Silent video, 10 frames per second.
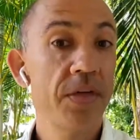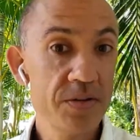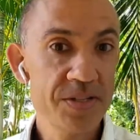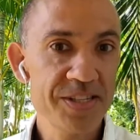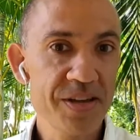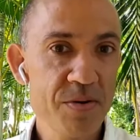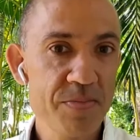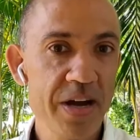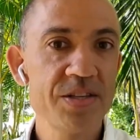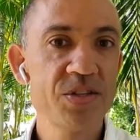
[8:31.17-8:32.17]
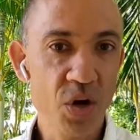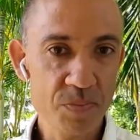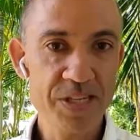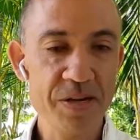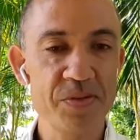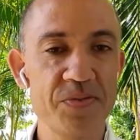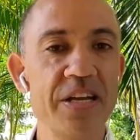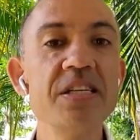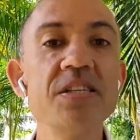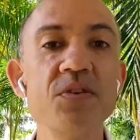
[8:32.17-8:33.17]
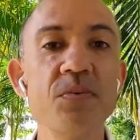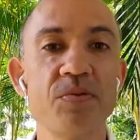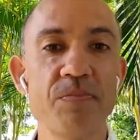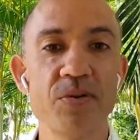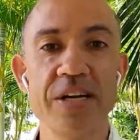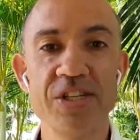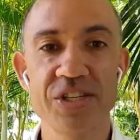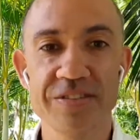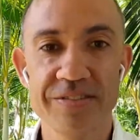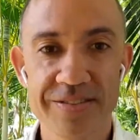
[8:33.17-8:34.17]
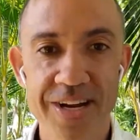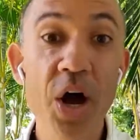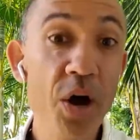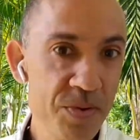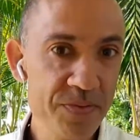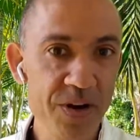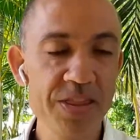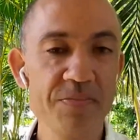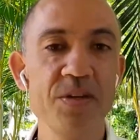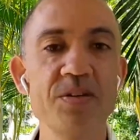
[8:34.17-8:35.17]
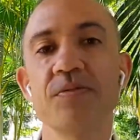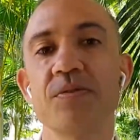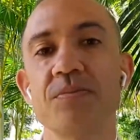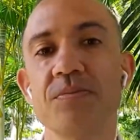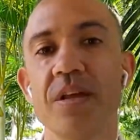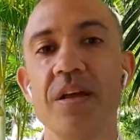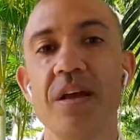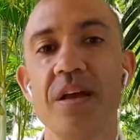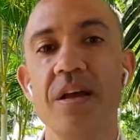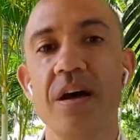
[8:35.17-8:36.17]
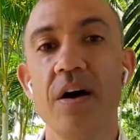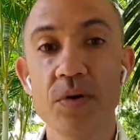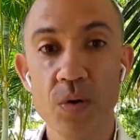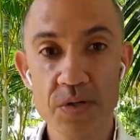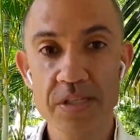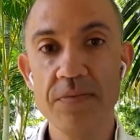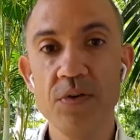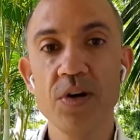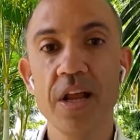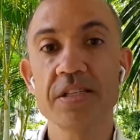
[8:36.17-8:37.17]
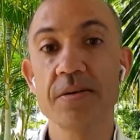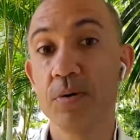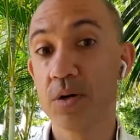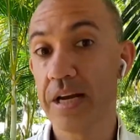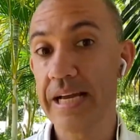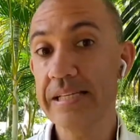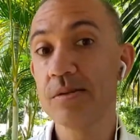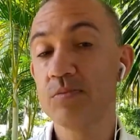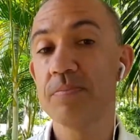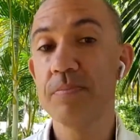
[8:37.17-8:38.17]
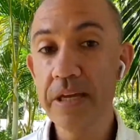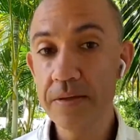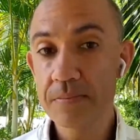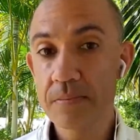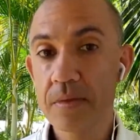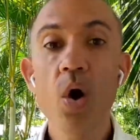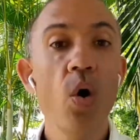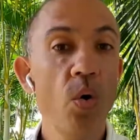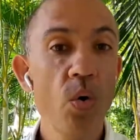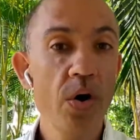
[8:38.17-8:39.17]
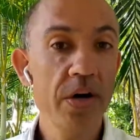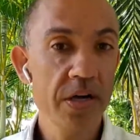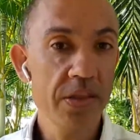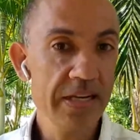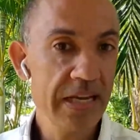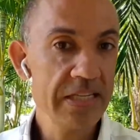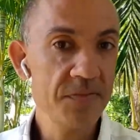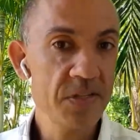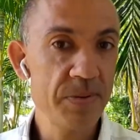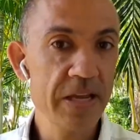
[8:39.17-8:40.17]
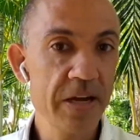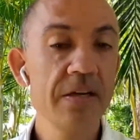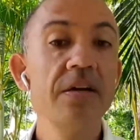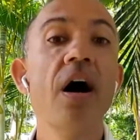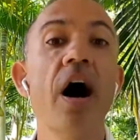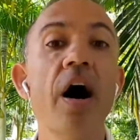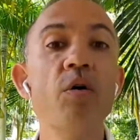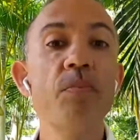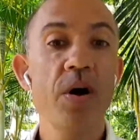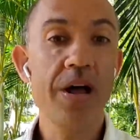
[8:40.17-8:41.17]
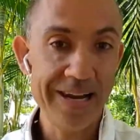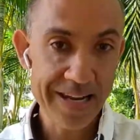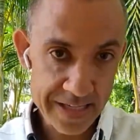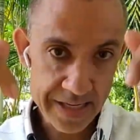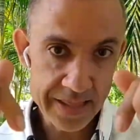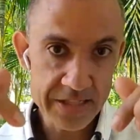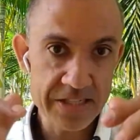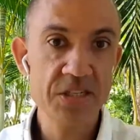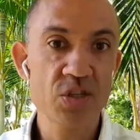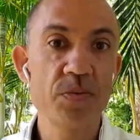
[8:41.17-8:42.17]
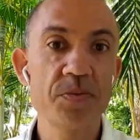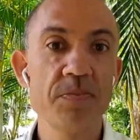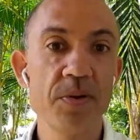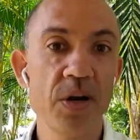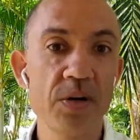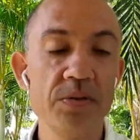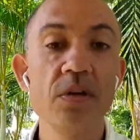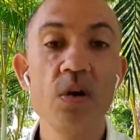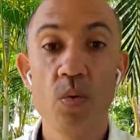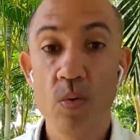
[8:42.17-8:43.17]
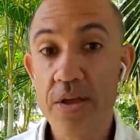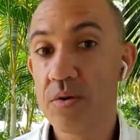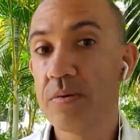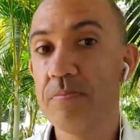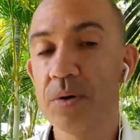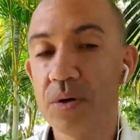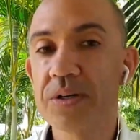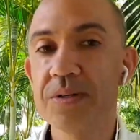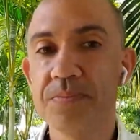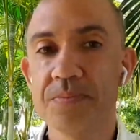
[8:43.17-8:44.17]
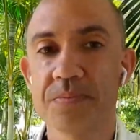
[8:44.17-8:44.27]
Those are some of my top tips for interview preparation. I hope you find them useful. Of course, if you'd like to book a lesson with me or another native speaker, I will put a link in the description below where you can book.